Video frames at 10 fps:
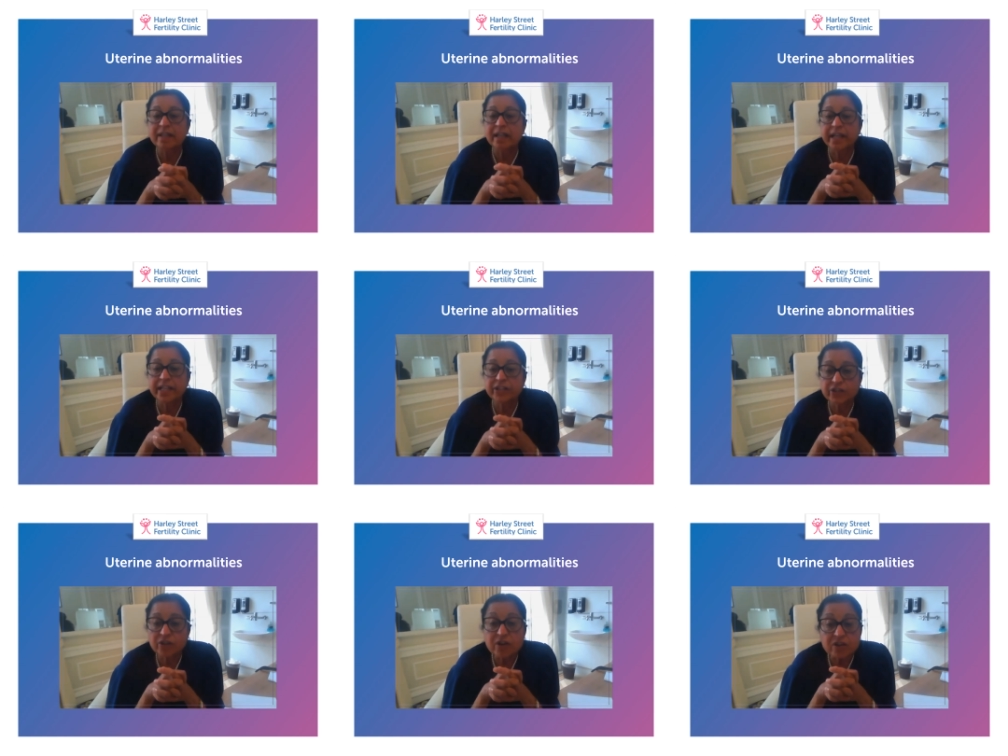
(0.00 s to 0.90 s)

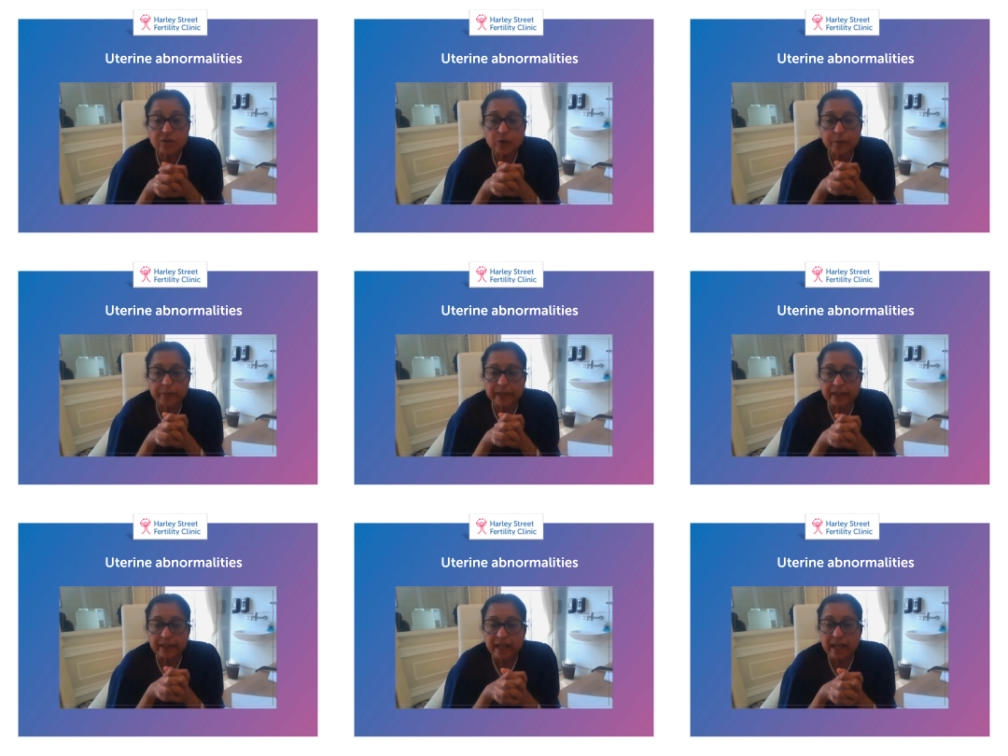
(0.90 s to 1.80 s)
hysteroscopy,
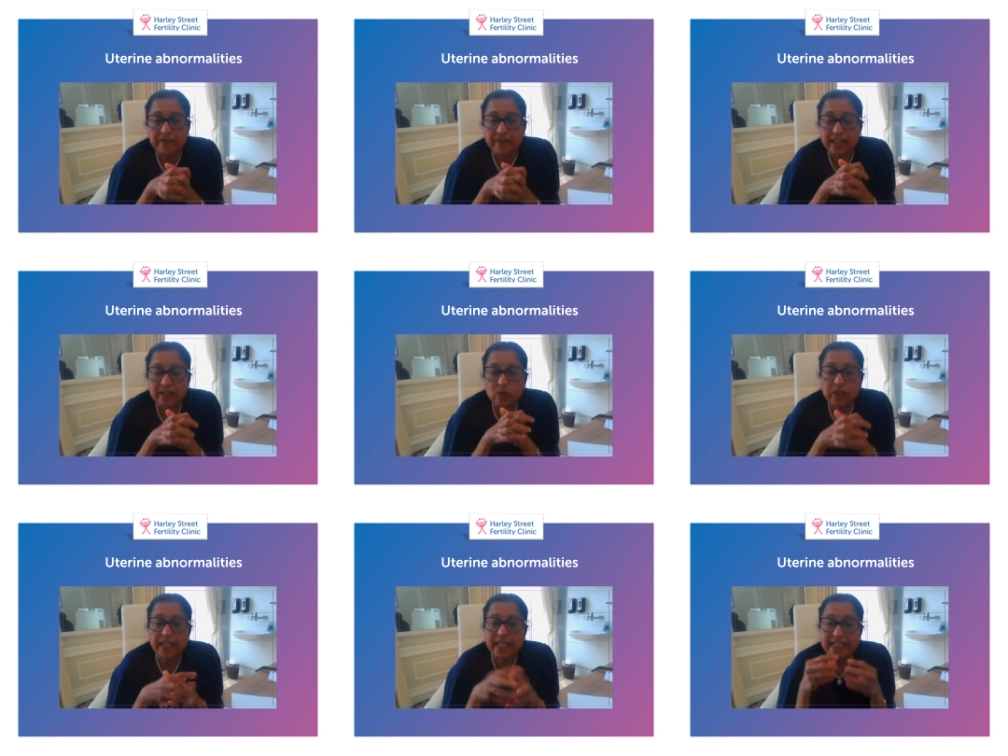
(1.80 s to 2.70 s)
having a look
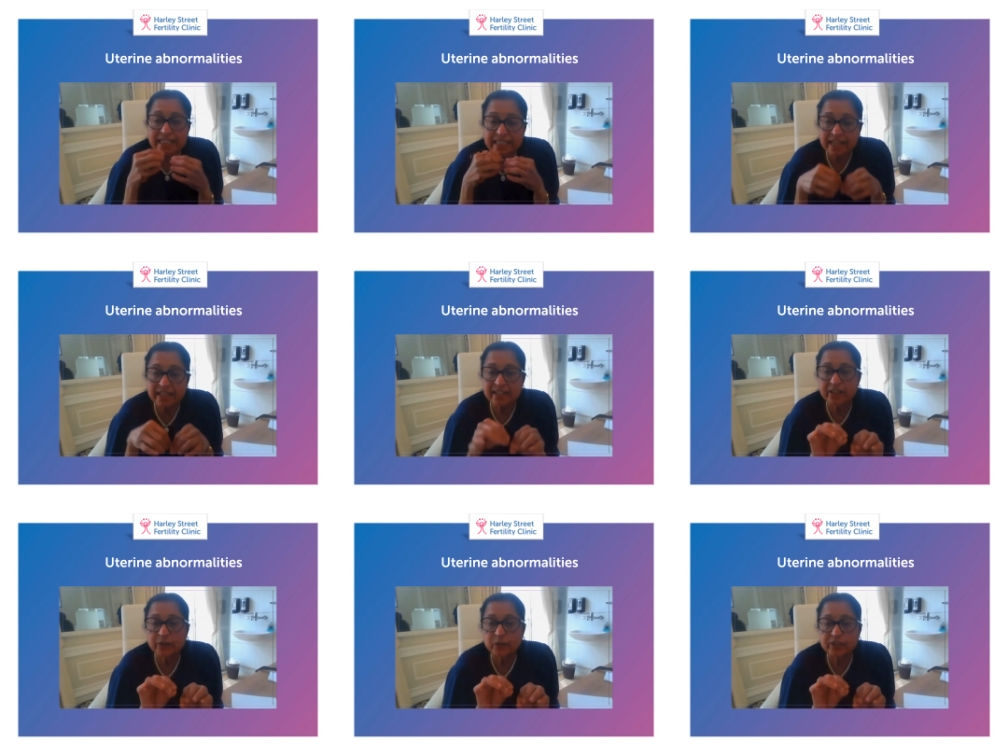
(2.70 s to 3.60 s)
inside the
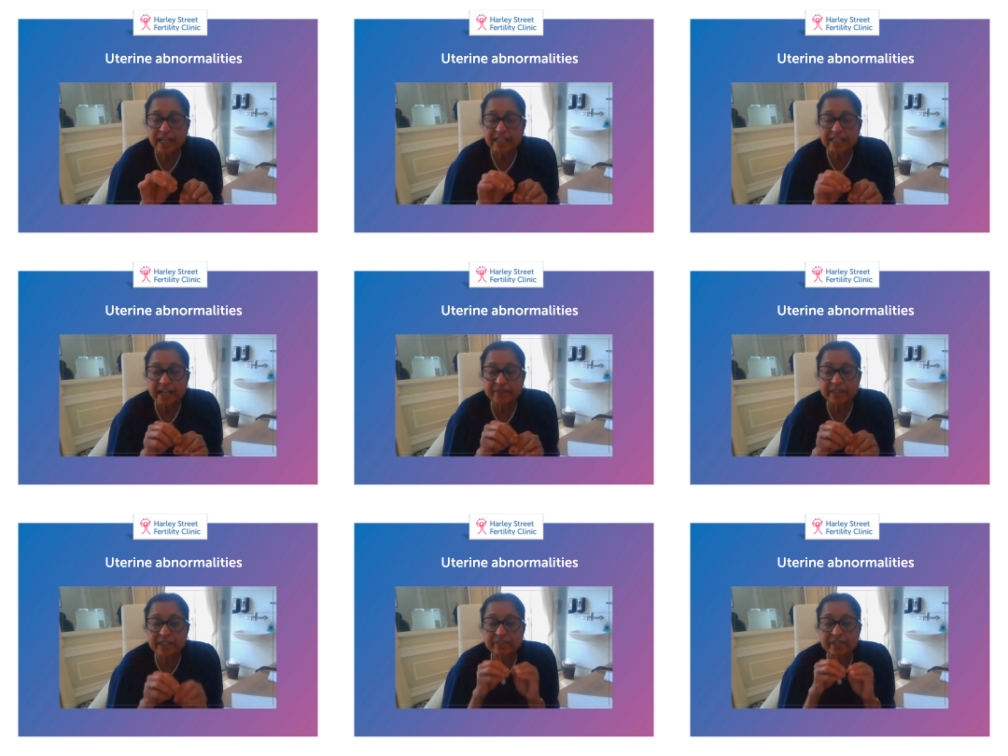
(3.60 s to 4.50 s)
uterine cavity
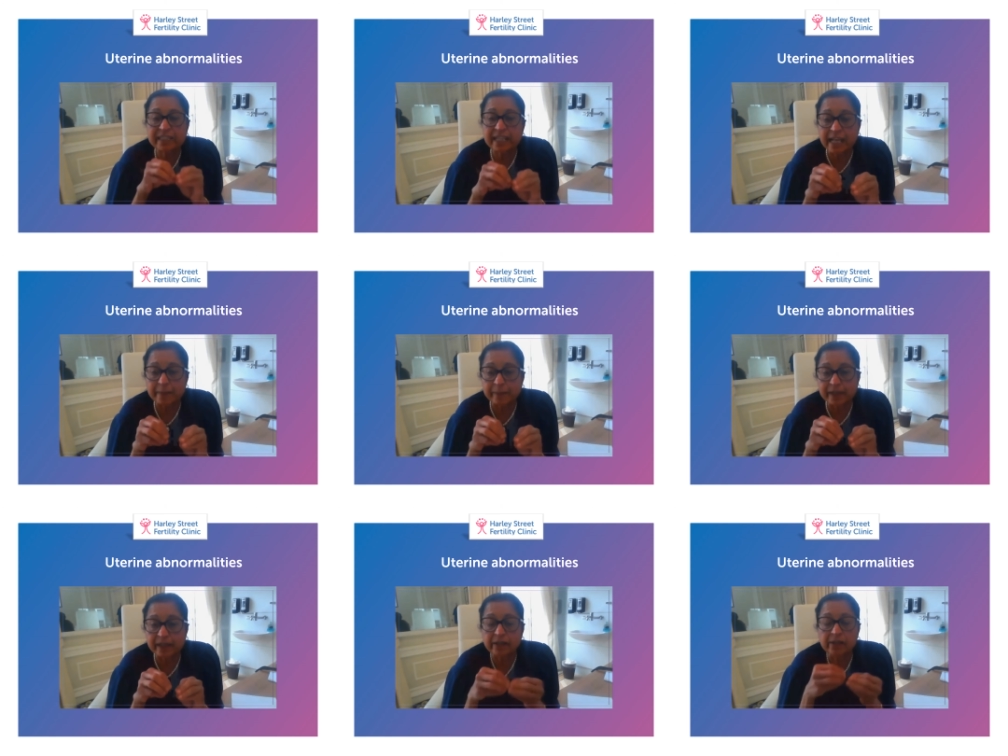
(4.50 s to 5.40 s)
with the camera
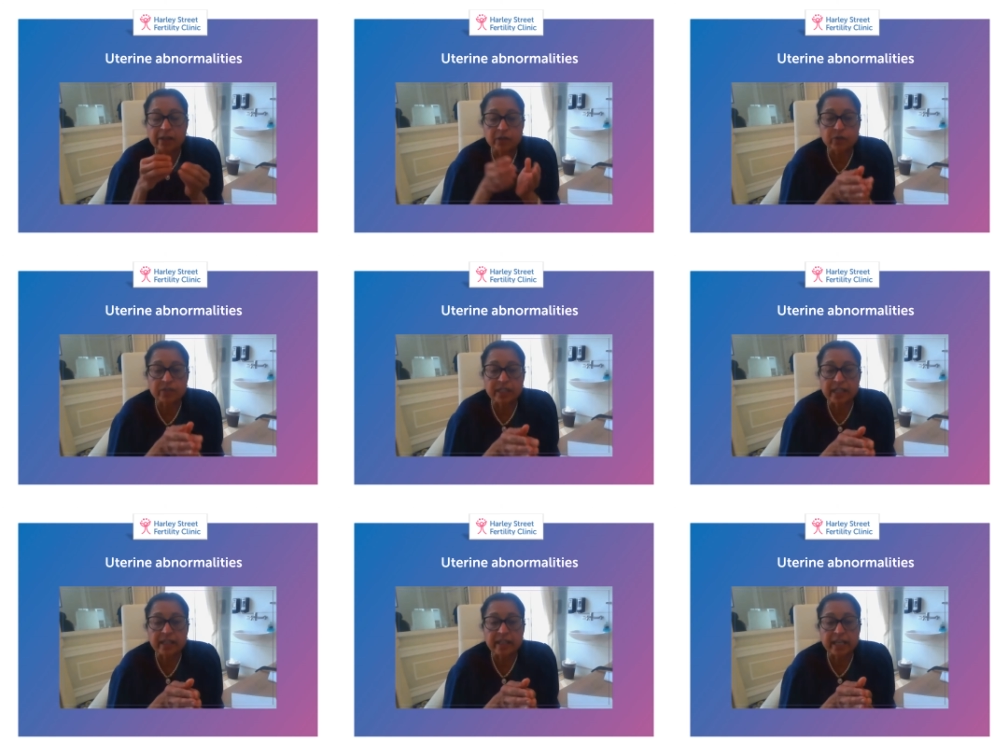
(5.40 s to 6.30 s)
to see
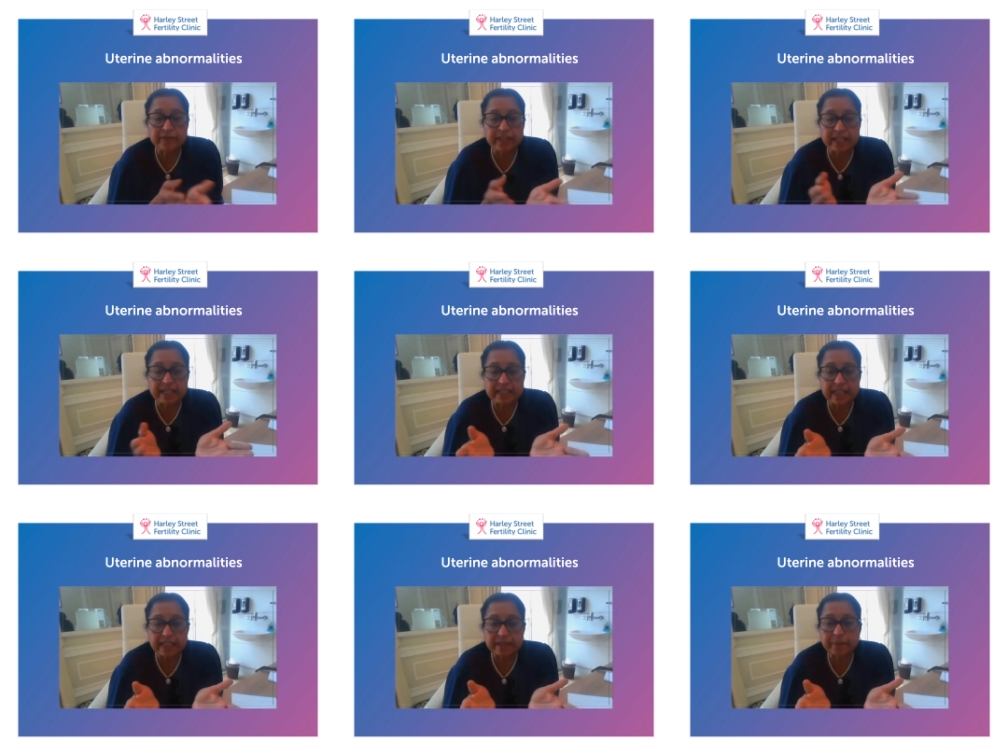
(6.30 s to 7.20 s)
if there is
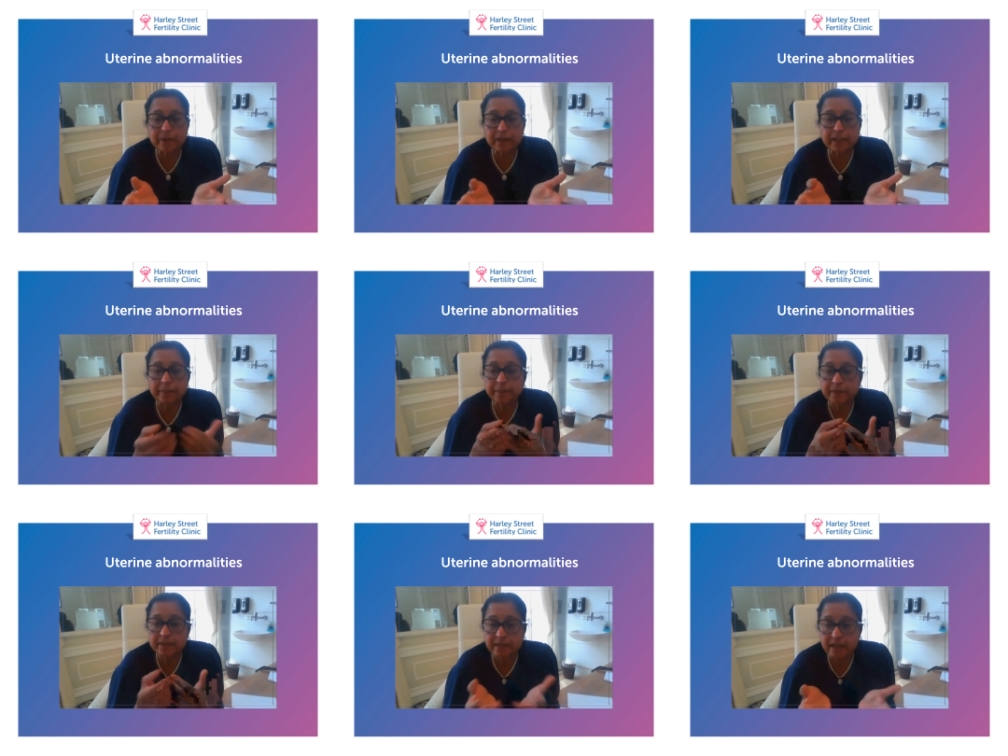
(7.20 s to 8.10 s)
any polyp,
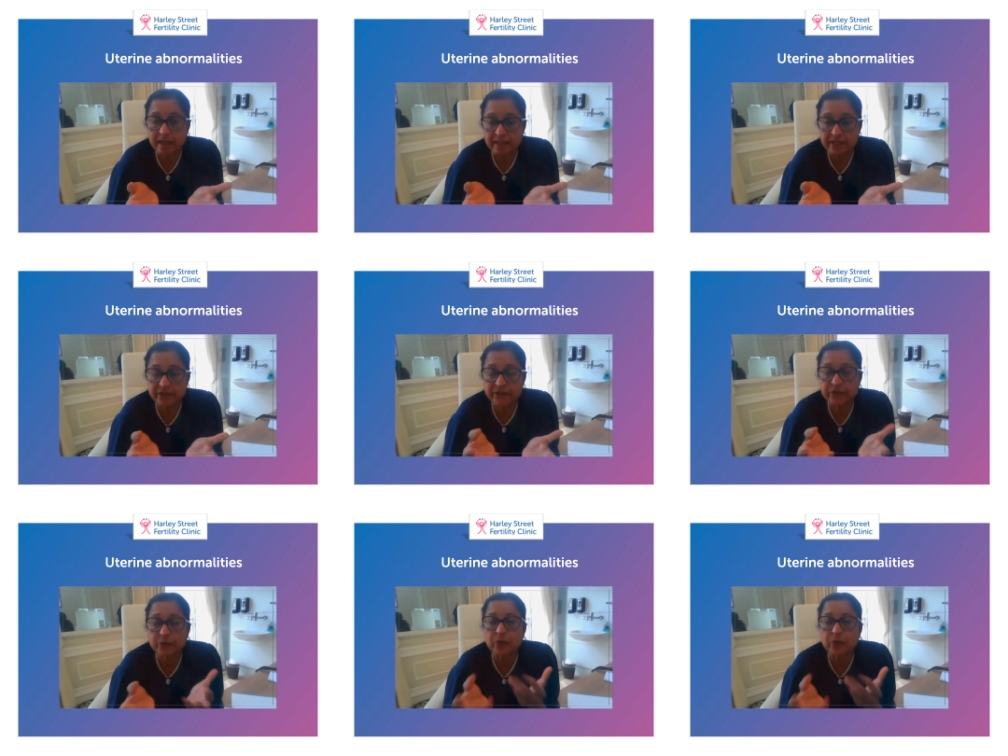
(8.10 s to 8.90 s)
scar tissue,